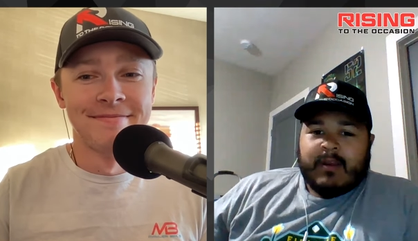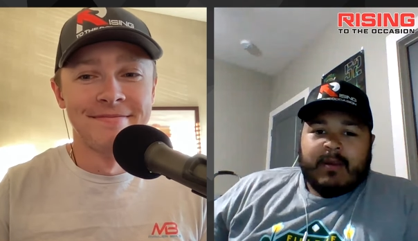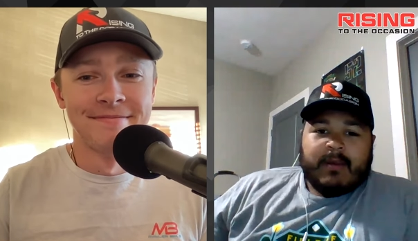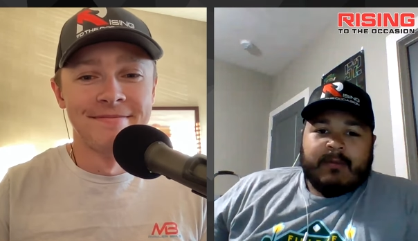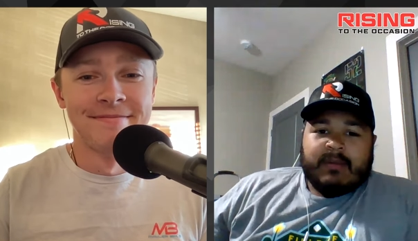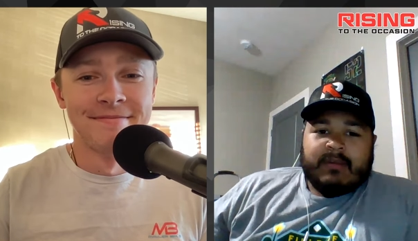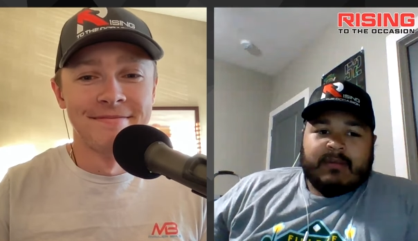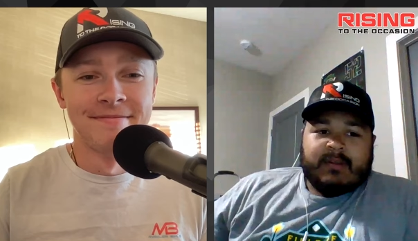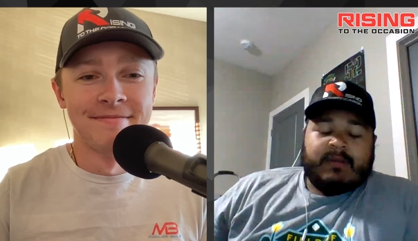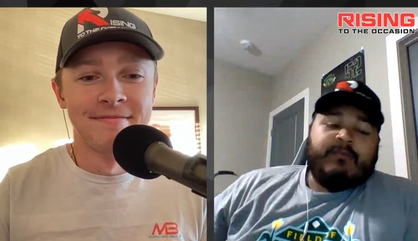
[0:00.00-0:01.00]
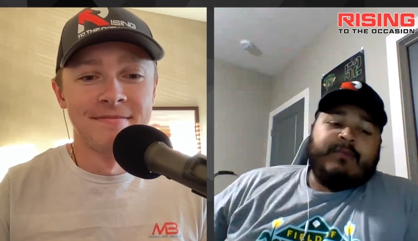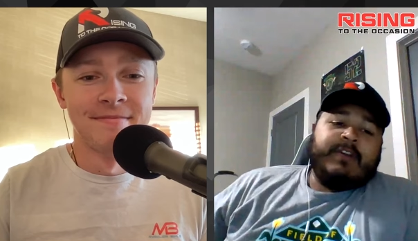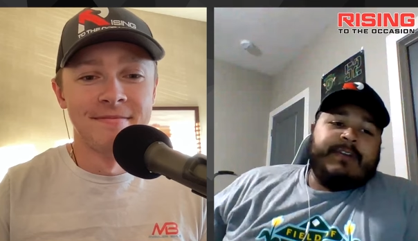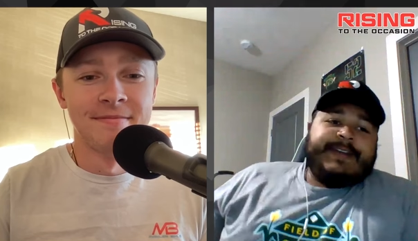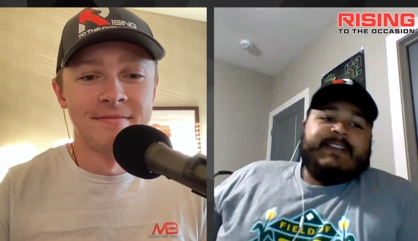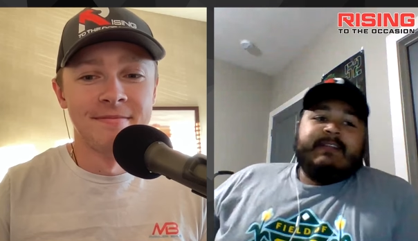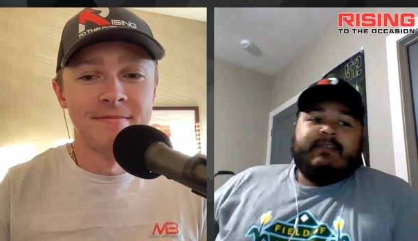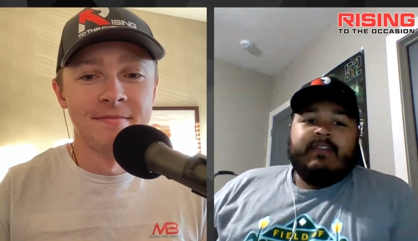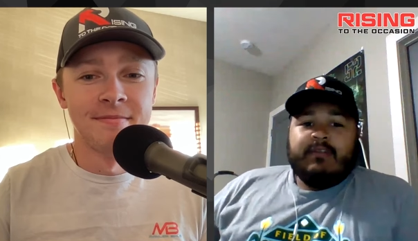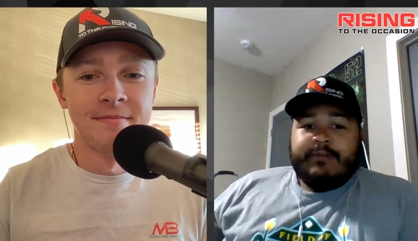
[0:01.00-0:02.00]
Speaker 1: I mean, realistically,
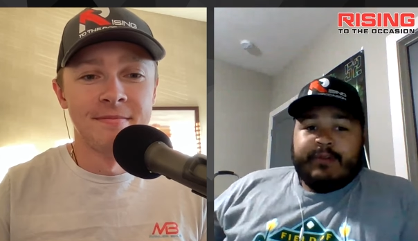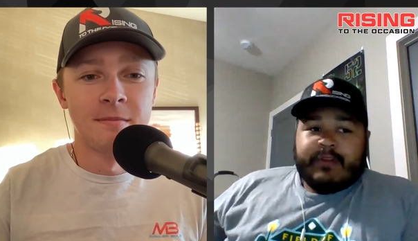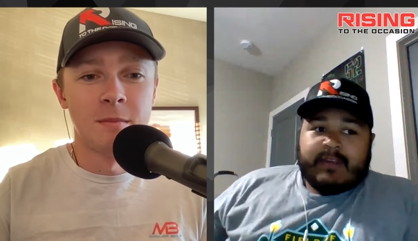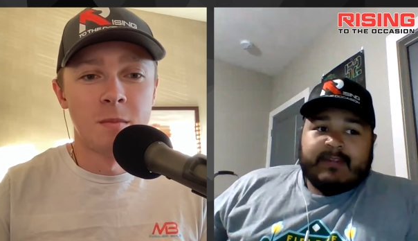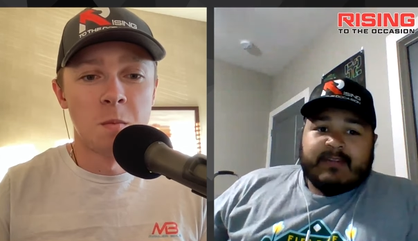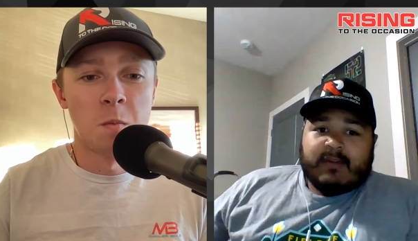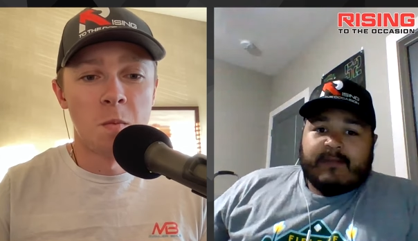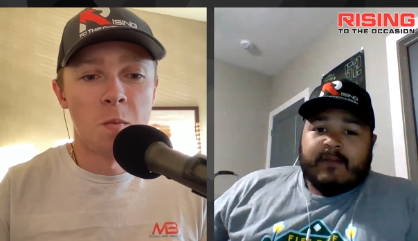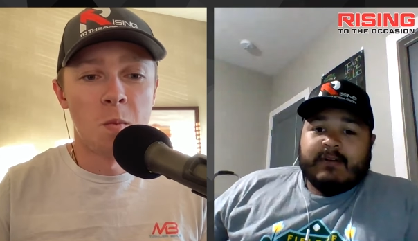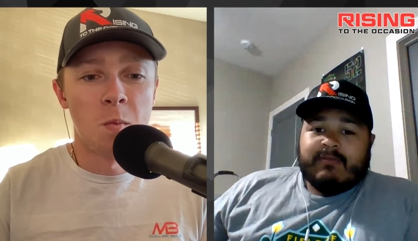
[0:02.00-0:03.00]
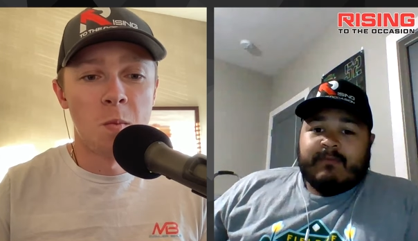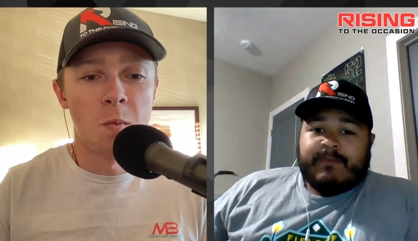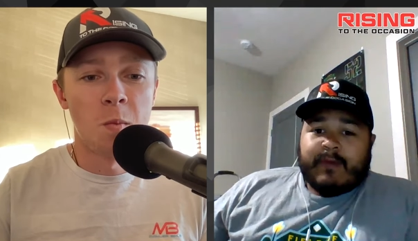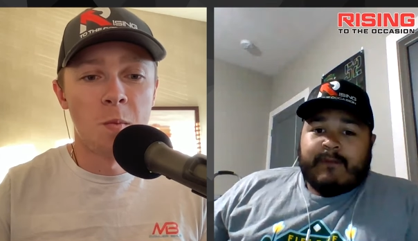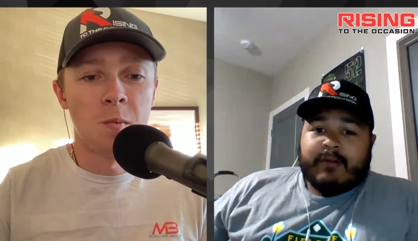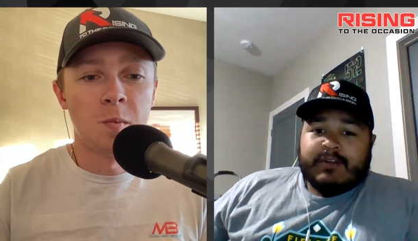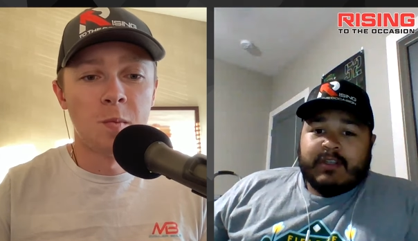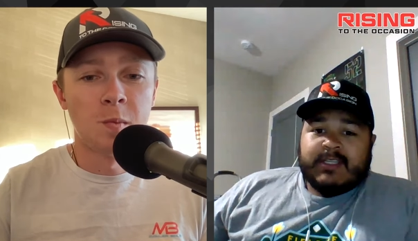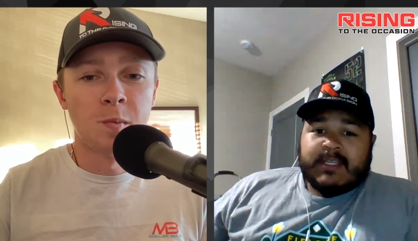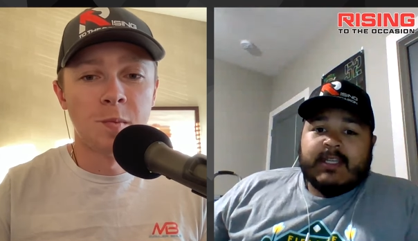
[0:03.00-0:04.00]
you look into their first their first
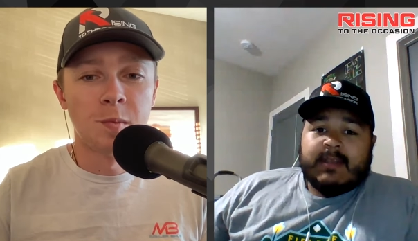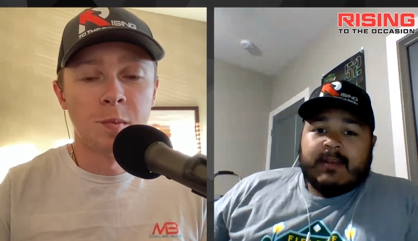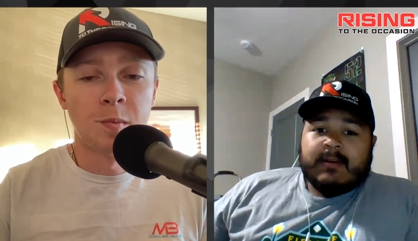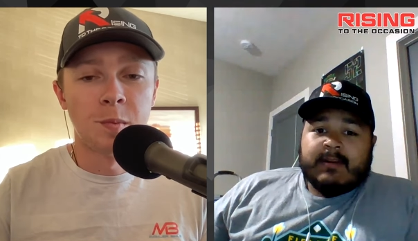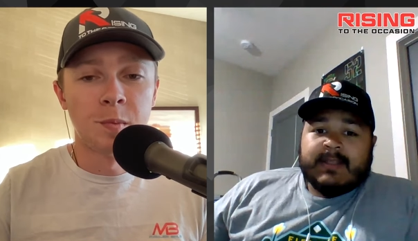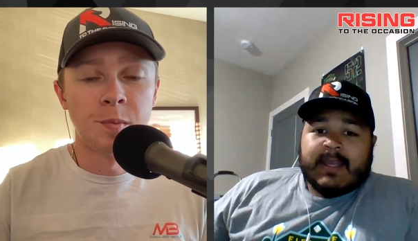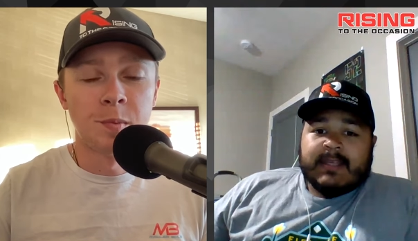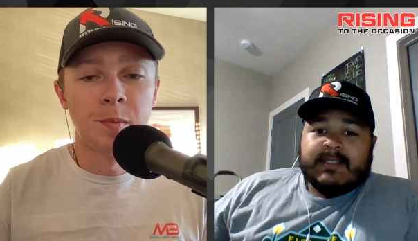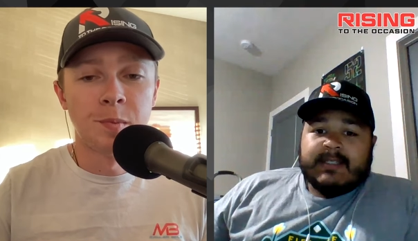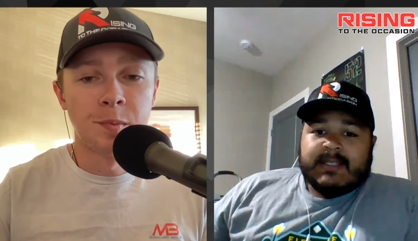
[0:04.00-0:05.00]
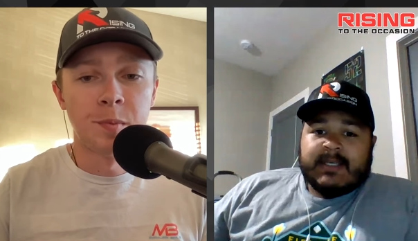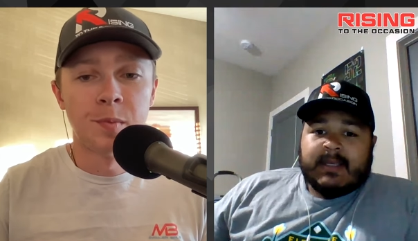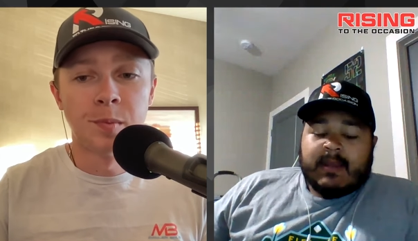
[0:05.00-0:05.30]
legit year into the SEC,